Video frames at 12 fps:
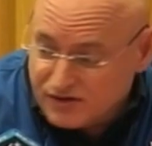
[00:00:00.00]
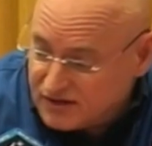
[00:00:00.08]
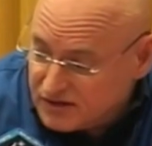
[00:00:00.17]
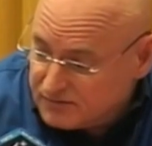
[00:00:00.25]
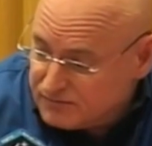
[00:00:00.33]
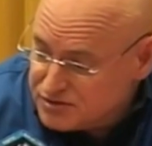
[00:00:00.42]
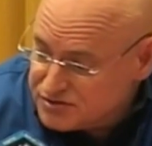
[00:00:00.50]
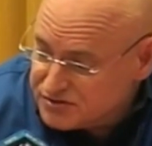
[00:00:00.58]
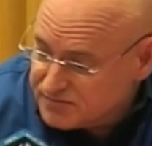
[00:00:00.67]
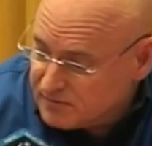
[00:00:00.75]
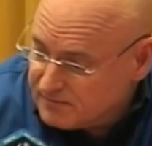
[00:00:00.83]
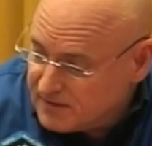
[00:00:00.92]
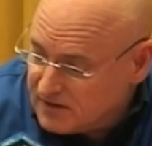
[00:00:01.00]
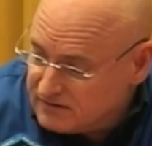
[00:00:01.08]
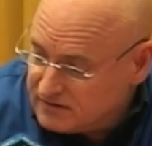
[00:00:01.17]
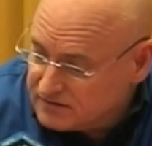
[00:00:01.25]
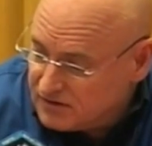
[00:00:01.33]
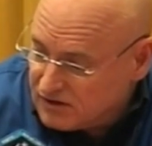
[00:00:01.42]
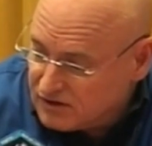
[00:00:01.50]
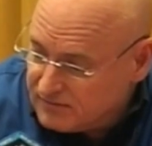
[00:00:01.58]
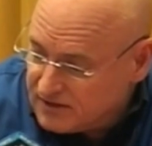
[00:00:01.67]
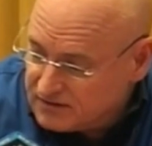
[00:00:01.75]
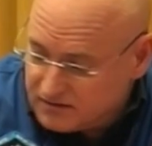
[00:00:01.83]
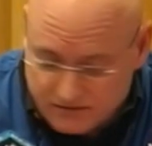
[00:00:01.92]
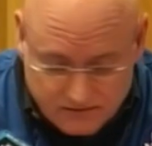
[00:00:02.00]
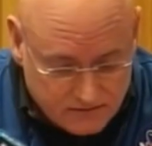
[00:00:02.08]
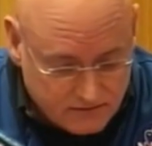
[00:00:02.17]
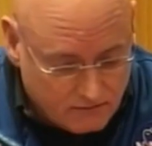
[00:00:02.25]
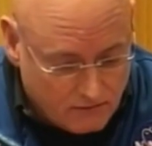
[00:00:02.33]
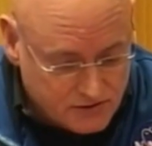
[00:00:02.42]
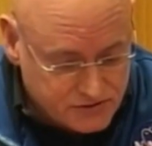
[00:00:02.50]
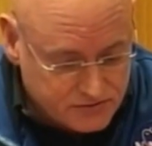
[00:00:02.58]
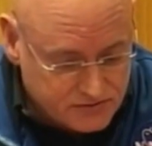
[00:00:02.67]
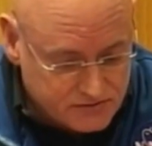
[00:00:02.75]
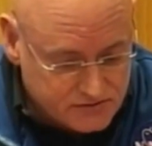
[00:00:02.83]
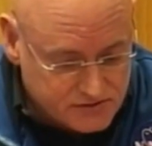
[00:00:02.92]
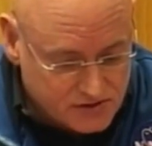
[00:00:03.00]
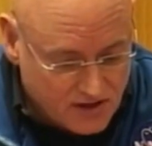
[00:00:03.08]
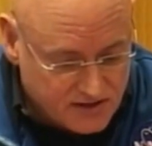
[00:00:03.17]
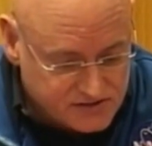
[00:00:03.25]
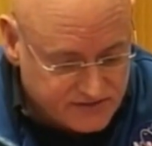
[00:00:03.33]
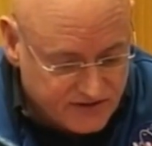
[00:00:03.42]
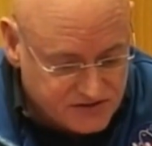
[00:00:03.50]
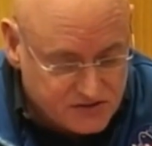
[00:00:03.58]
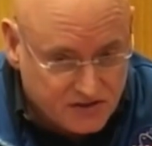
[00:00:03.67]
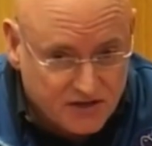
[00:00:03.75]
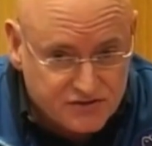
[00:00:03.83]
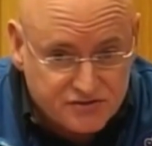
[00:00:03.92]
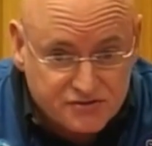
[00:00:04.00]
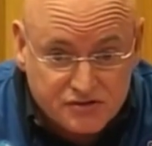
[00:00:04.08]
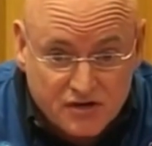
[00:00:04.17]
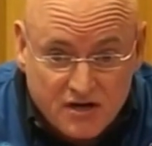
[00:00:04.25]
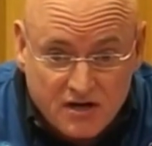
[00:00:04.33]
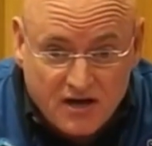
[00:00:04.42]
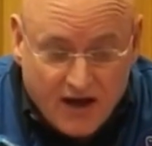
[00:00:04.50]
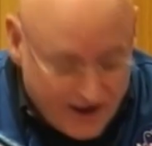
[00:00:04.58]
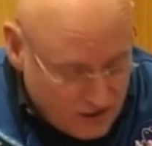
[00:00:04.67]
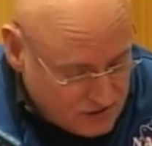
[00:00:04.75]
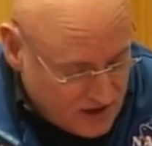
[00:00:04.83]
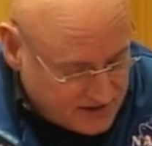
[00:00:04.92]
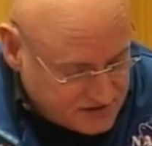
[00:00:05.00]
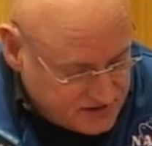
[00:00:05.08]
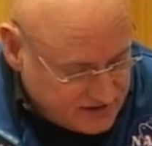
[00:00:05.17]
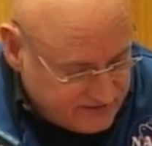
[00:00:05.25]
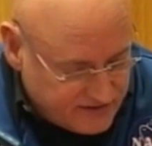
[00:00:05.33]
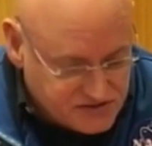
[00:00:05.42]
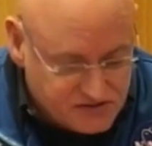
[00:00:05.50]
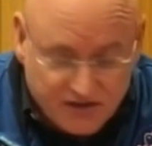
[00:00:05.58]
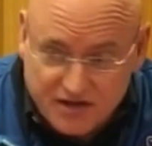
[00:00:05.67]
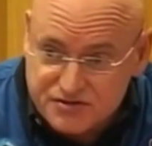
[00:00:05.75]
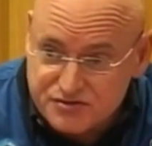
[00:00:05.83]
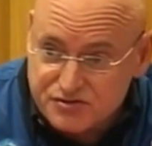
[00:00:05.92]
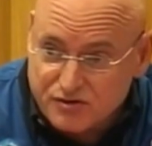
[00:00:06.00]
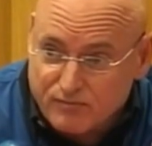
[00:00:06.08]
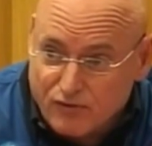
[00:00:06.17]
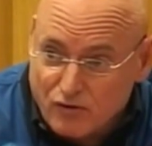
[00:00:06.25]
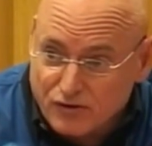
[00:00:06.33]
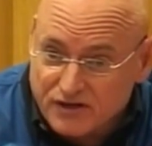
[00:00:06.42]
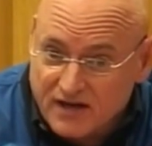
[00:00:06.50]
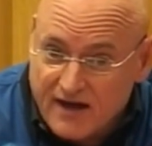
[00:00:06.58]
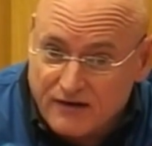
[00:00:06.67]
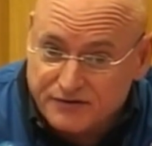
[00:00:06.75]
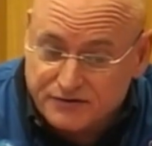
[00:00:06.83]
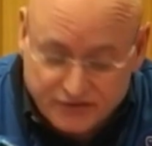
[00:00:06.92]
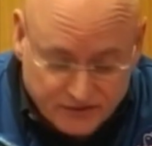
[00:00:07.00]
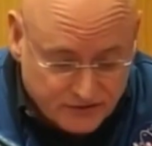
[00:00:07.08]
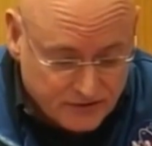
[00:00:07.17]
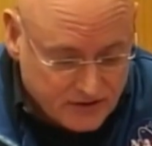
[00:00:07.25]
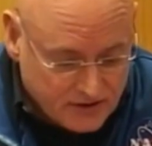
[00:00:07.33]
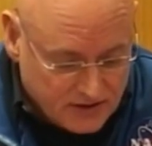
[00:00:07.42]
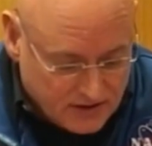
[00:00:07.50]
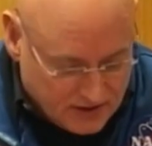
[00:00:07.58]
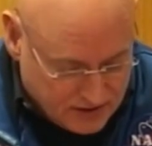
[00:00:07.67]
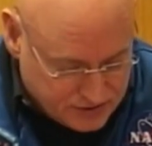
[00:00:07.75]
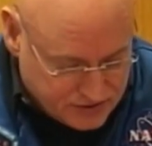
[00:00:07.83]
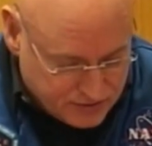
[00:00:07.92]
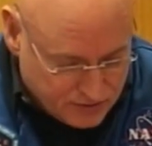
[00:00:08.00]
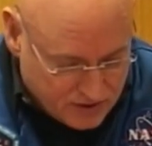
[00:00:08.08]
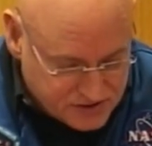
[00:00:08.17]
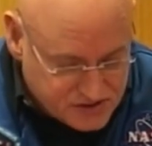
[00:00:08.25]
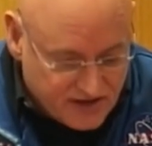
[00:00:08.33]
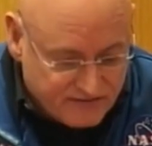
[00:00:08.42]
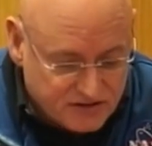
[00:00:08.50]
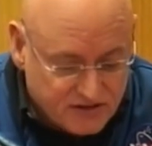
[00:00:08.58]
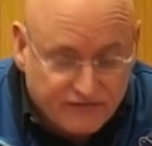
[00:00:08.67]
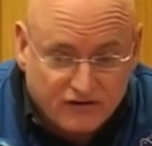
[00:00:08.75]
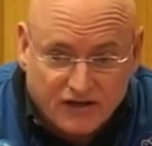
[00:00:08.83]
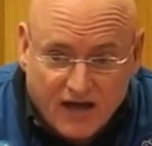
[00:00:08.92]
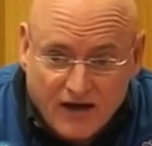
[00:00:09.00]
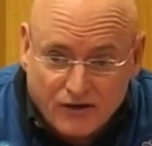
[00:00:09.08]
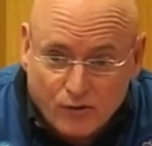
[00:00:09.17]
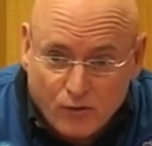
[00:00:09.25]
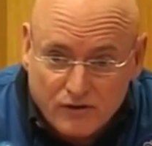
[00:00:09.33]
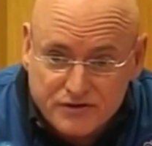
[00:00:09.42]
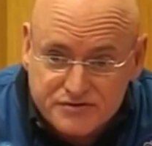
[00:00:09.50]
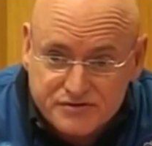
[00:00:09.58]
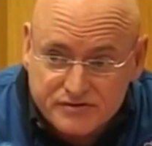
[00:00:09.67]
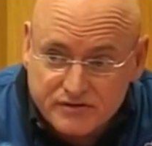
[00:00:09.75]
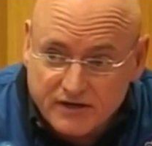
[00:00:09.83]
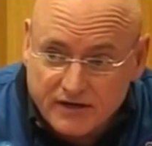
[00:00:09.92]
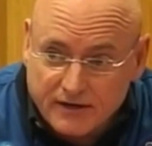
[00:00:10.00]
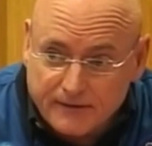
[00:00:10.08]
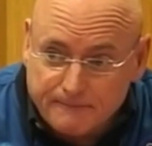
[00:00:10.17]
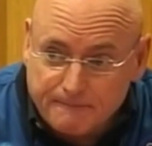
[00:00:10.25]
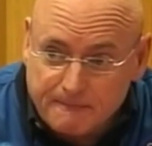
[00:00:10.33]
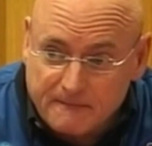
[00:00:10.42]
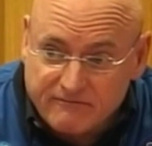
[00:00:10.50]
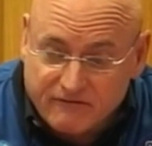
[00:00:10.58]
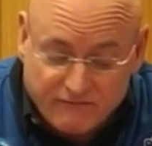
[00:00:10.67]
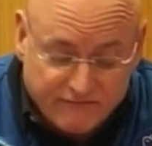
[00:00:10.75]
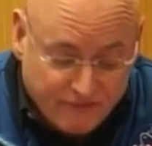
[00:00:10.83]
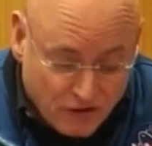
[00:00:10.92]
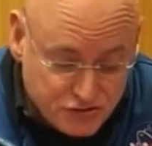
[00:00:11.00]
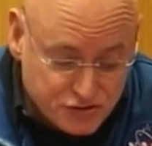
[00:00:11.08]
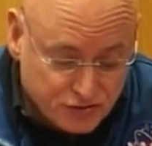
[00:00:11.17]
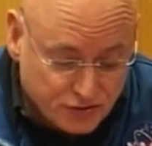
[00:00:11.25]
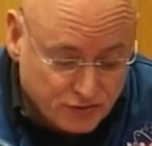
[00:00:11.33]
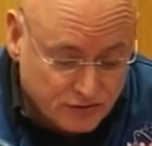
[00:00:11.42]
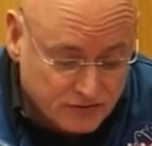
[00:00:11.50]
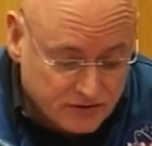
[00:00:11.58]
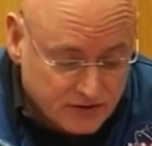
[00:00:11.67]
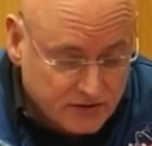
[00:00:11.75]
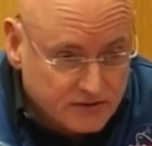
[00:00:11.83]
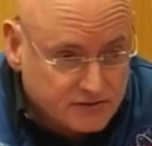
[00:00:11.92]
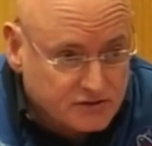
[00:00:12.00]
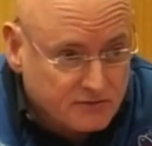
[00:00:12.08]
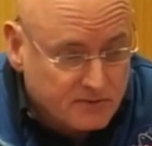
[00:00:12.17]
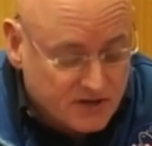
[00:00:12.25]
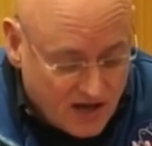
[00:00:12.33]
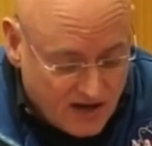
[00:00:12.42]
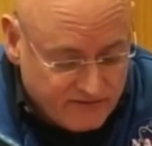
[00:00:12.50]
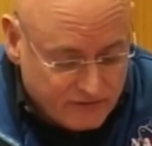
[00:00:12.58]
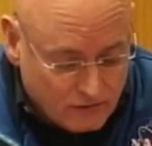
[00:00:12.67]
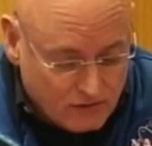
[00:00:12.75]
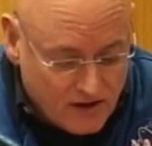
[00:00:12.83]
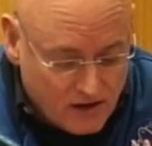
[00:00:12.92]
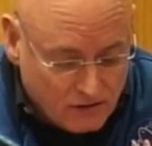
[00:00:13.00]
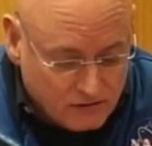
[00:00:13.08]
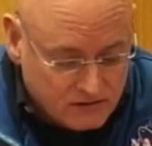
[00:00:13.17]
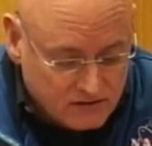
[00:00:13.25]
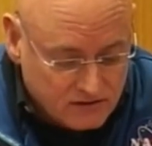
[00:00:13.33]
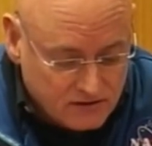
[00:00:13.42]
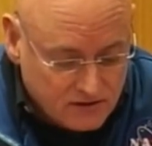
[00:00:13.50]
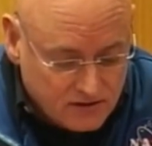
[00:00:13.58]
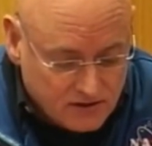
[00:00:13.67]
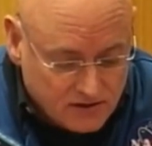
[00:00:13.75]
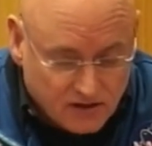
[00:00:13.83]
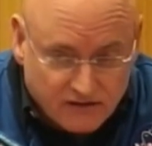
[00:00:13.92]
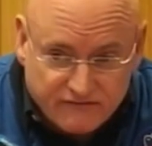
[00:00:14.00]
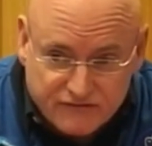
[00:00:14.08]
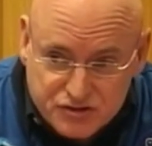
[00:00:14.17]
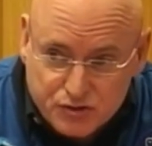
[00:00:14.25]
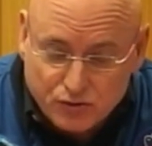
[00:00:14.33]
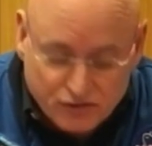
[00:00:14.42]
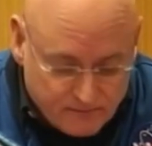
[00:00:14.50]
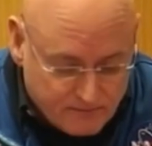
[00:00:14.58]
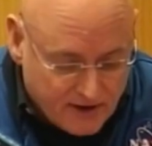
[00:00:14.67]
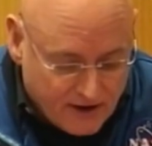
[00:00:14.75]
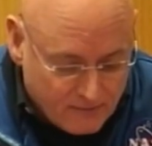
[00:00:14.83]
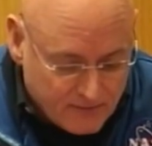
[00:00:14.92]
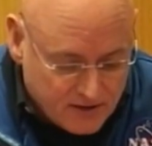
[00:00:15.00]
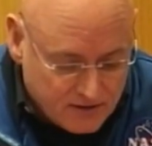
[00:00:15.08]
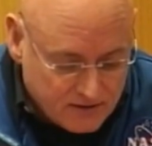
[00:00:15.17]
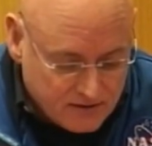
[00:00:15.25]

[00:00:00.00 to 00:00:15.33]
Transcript: and I think Misha's prepared to talk about the, the Russian science investigations, our nineteen investigations are broken down into, into uh, seven different categories, um, from functional to behavioral health, uh, visual impairment,